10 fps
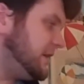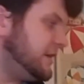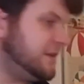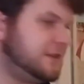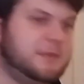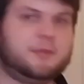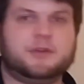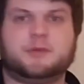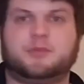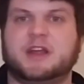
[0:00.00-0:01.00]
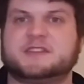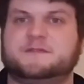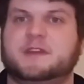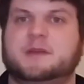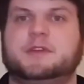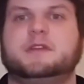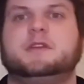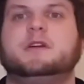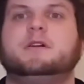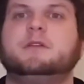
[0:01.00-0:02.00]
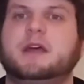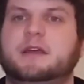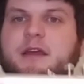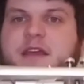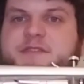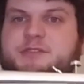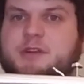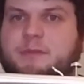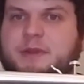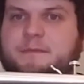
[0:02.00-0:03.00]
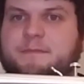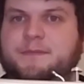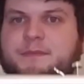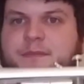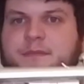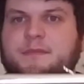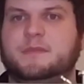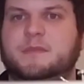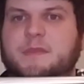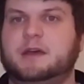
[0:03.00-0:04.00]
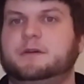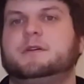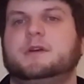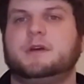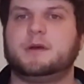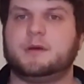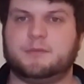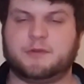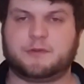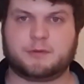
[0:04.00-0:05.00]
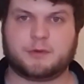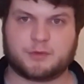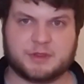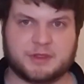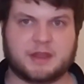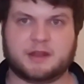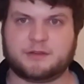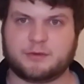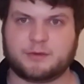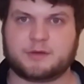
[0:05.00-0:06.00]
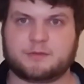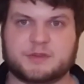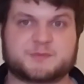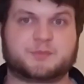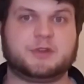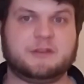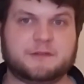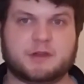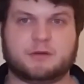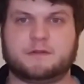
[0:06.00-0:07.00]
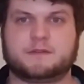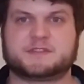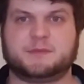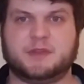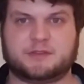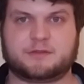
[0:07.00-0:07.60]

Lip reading: the member of the brass family known as the trumpet. Now, before we really get into it, let's briefly go over some history